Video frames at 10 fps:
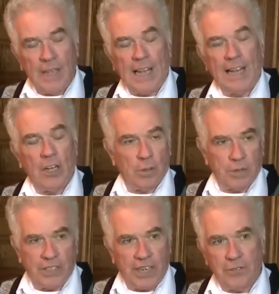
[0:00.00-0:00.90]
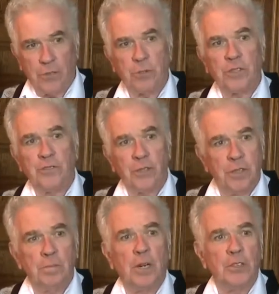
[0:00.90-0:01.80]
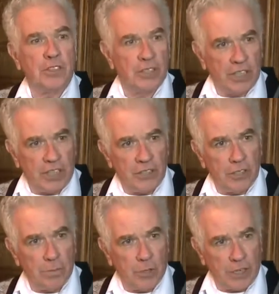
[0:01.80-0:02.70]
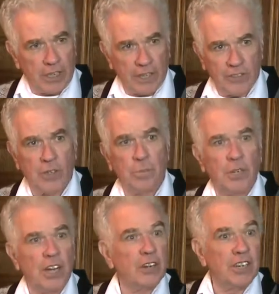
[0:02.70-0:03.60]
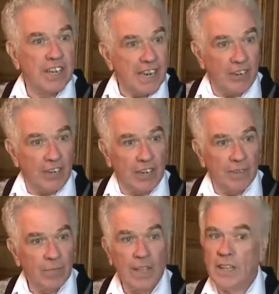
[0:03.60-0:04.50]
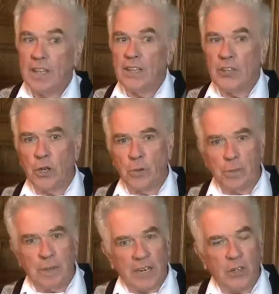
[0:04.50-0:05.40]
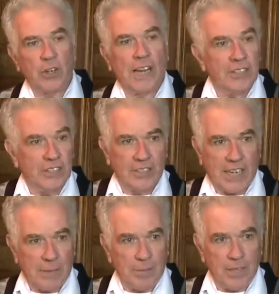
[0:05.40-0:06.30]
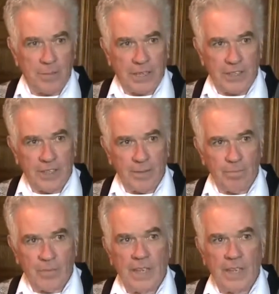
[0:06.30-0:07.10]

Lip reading: I always say if there was a foot and mouth disease in the morning somewhere down in Kerry, there would be a crisis cabinet meeting.